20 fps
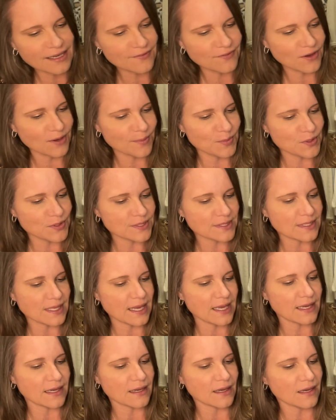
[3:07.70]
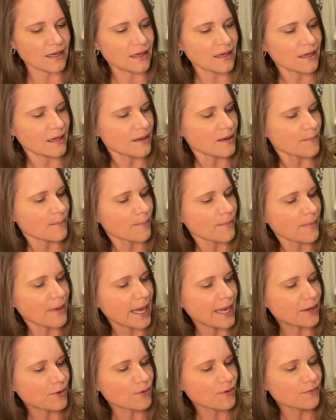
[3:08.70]
of almost like
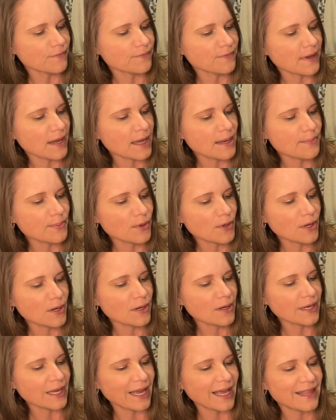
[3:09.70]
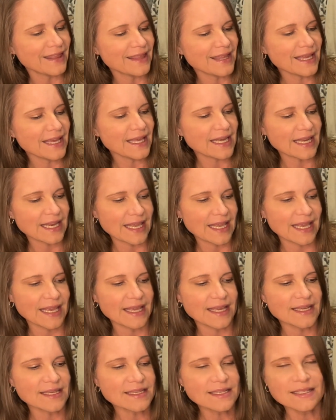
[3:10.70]
microfiber. I think it
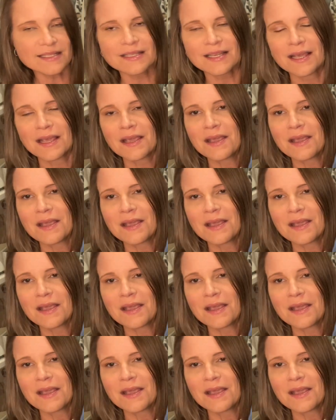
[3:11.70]
is,